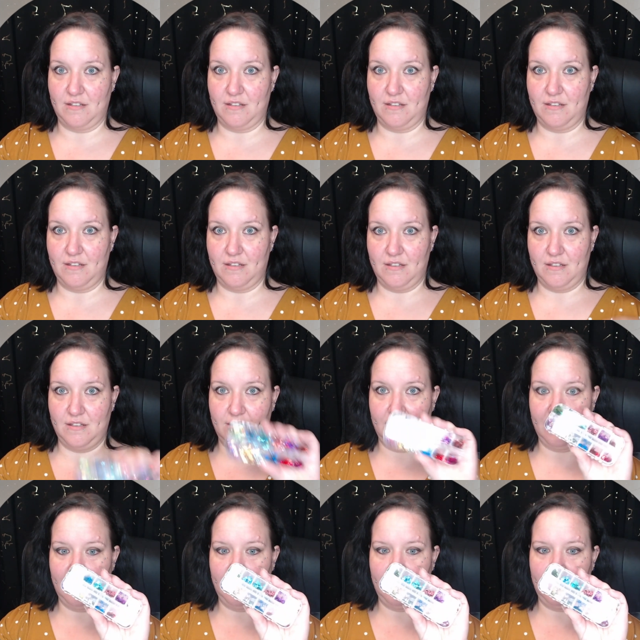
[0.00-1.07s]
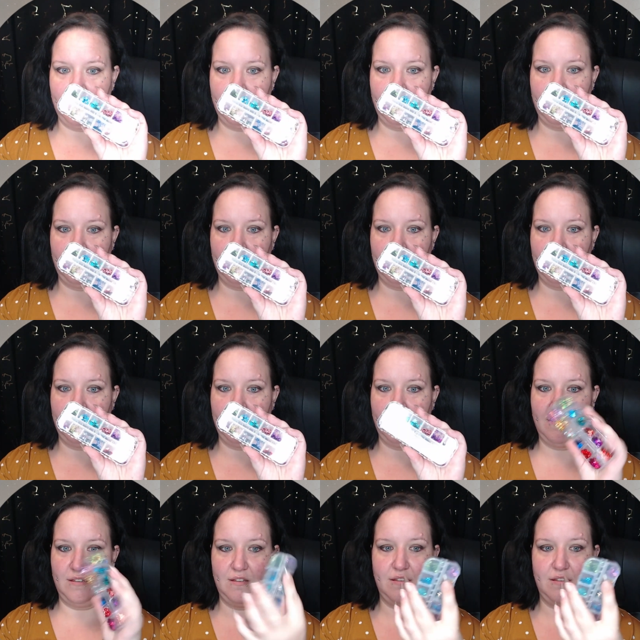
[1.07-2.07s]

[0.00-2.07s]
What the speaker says: [no speech]